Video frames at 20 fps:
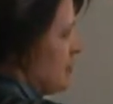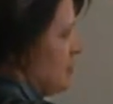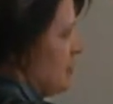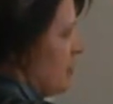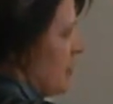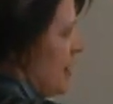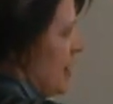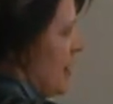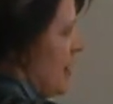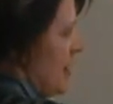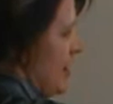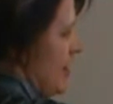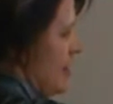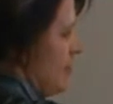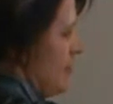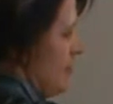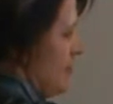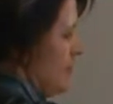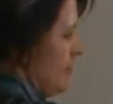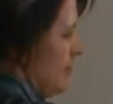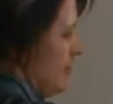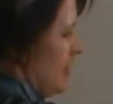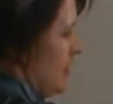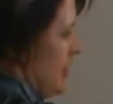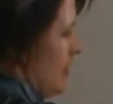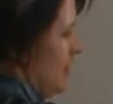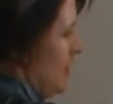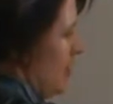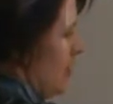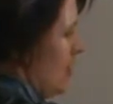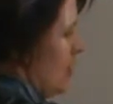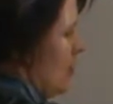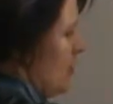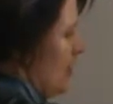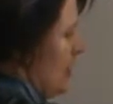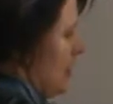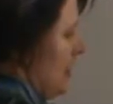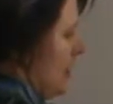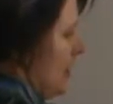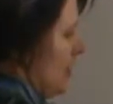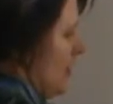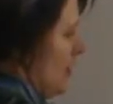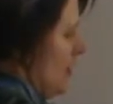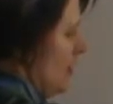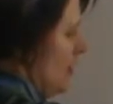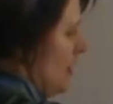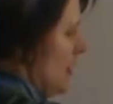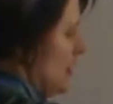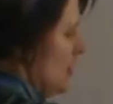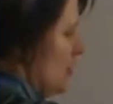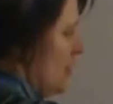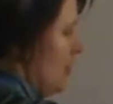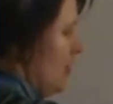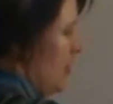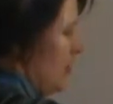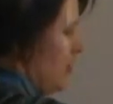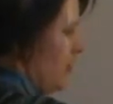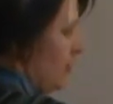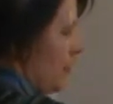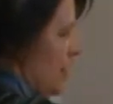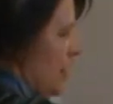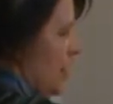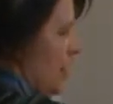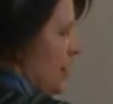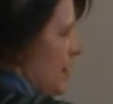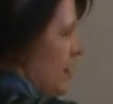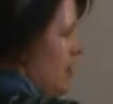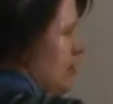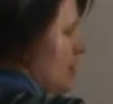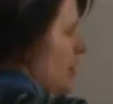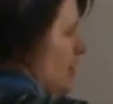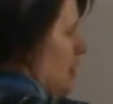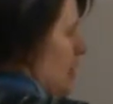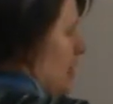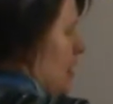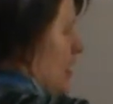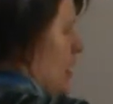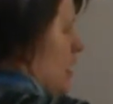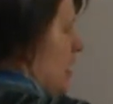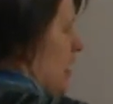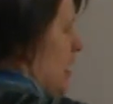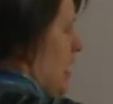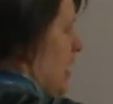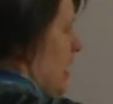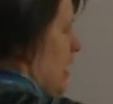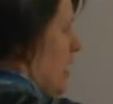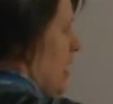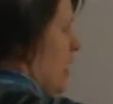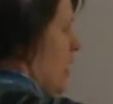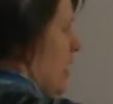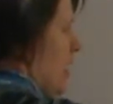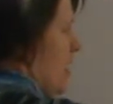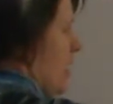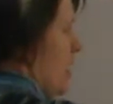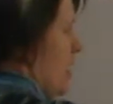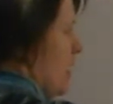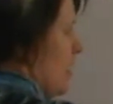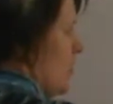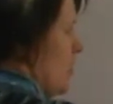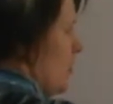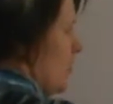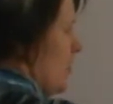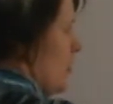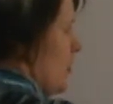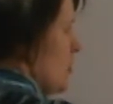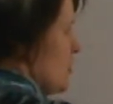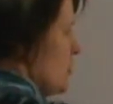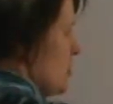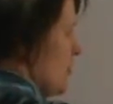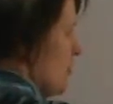prime. Keep going. These are both prime, and those are